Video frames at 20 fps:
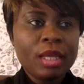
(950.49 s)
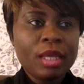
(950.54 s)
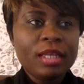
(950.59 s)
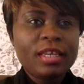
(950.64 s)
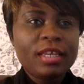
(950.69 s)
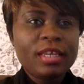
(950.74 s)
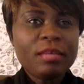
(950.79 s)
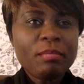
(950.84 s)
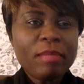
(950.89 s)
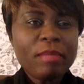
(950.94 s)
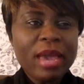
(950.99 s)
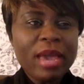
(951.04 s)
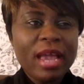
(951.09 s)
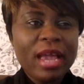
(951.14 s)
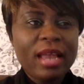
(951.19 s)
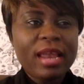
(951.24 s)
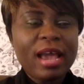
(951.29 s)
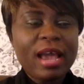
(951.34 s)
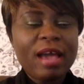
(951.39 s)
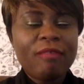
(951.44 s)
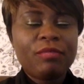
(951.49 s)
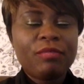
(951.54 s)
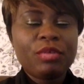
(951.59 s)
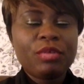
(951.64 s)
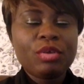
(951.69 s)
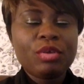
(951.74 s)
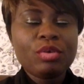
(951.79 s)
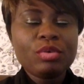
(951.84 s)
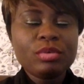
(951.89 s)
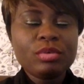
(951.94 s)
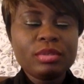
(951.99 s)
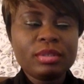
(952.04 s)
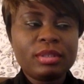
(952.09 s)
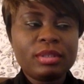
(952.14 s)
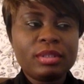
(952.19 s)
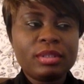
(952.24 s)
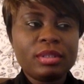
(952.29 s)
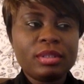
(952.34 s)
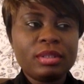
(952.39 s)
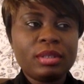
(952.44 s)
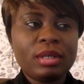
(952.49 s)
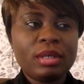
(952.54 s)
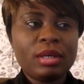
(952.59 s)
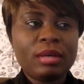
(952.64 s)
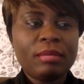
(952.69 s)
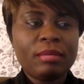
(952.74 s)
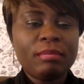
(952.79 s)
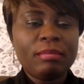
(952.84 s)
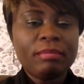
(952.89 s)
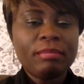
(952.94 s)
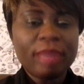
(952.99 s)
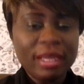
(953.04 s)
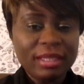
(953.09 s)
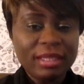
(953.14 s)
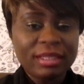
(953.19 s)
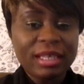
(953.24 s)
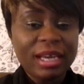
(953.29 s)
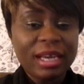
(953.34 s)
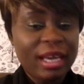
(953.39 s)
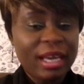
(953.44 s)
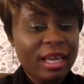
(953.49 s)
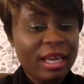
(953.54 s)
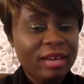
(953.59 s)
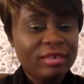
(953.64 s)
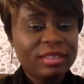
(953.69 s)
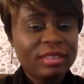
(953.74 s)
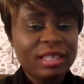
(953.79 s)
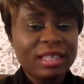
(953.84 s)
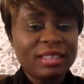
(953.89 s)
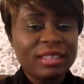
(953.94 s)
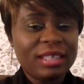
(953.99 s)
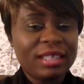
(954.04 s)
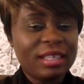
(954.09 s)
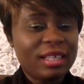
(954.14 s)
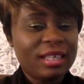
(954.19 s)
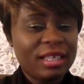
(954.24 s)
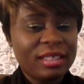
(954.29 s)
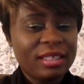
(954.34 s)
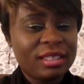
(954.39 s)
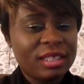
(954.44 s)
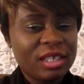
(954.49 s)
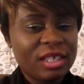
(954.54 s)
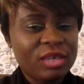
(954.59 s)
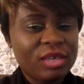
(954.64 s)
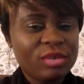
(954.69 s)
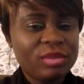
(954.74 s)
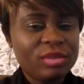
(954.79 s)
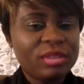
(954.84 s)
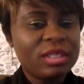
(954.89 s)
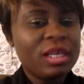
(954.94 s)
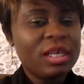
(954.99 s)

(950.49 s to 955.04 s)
the men have used mental health as an excuse.